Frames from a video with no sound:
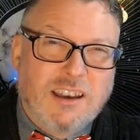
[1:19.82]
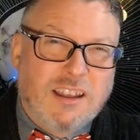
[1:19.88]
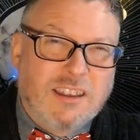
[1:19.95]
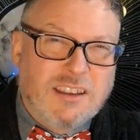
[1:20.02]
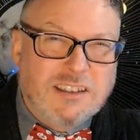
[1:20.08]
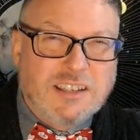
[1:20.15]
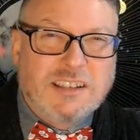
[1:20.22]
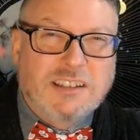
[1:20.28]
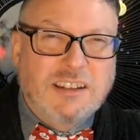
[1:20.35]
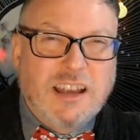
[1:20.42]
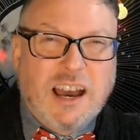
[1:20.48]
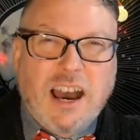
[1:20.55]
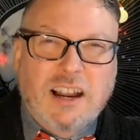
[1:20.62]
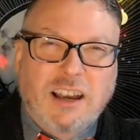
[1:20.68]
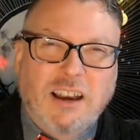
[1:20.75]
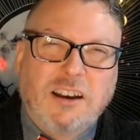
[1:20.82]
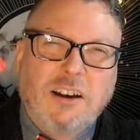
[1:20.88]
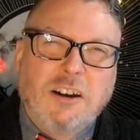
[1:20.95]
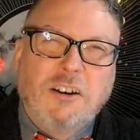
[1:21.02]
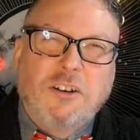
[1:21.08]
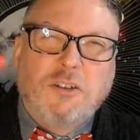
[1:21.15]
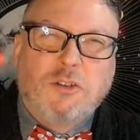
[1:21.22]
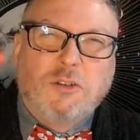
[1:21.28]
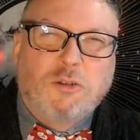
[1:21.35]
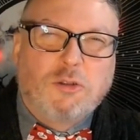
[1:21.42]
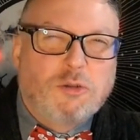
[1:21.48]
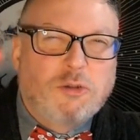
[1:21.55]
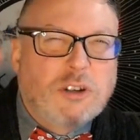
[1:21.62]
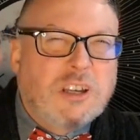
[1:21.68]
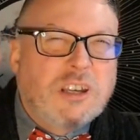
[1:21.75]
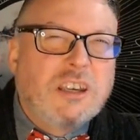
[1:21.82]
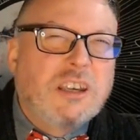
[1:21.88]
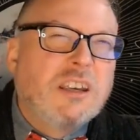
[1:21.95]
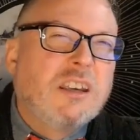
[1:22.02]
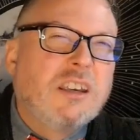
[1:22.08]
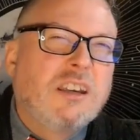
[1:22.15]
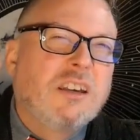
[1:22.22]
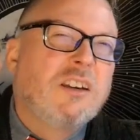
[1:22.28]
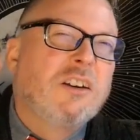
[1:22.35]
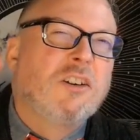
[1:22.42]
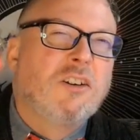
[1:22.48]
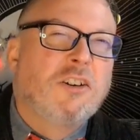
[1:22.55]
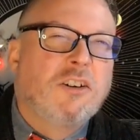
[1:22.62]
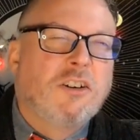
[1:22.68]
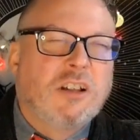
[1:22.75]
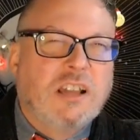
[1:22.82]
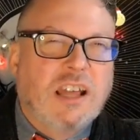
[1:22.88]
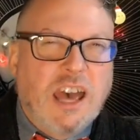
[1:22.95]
this is not a real